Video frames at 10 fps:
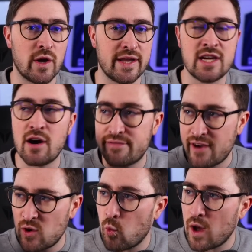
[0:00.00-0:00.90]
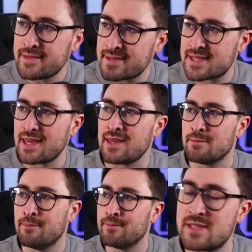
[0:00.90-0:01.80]
He can't find one
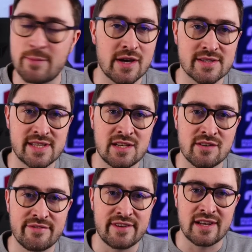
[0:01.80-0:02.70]
team to be our senior affiliate.